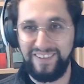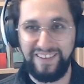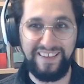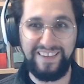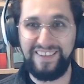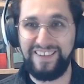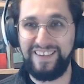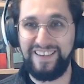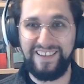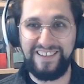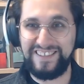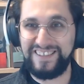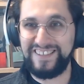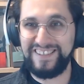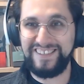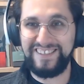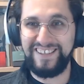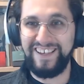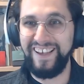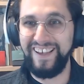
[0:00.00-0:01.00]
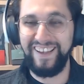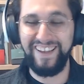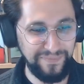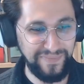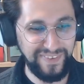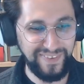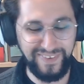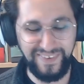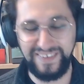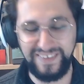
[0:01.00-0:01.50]
Yes,
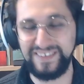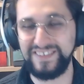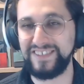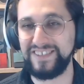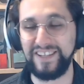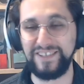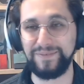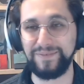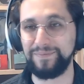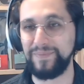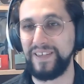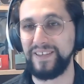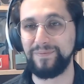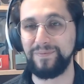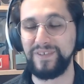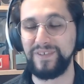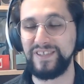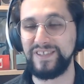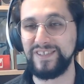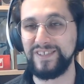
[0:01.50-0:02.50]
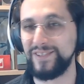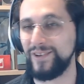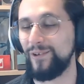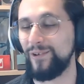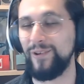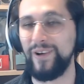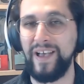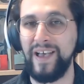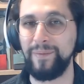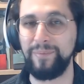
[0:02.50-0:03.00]
it's just made me so
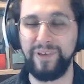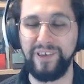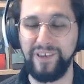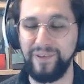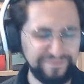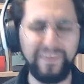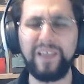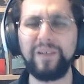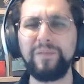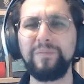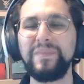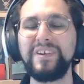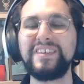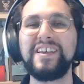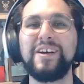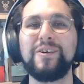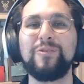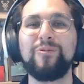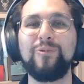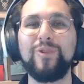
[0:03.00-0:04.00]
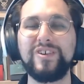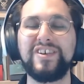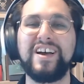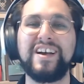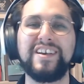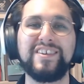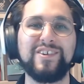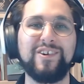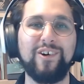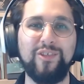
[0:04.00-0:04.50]
happy. But yeah, what are
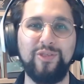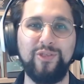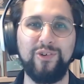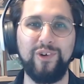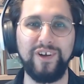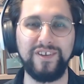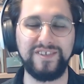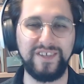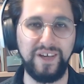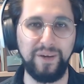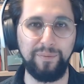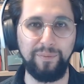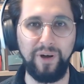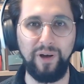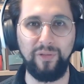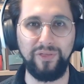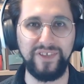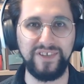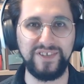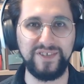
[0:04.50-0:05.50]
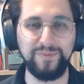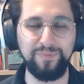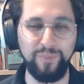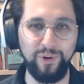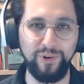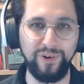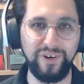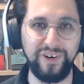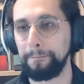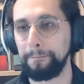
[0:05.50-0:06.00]
your thoughts about this
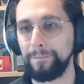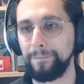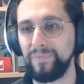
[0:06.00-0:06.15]
book?